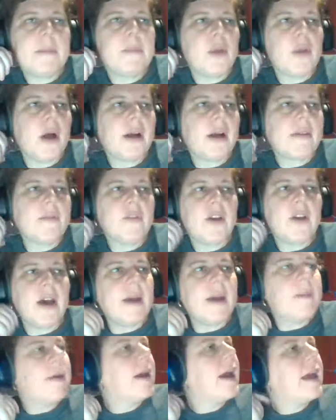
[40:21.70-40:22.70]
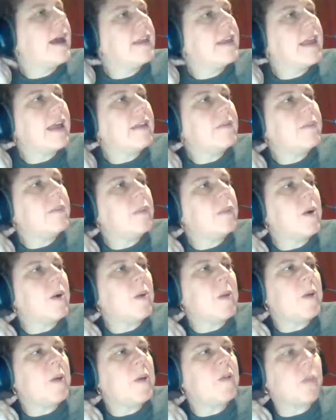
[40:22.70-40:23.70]
blocks of time at that
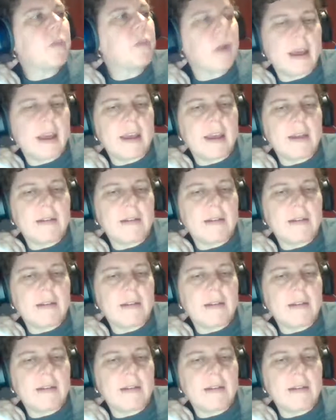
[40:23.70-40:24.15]
moment to write.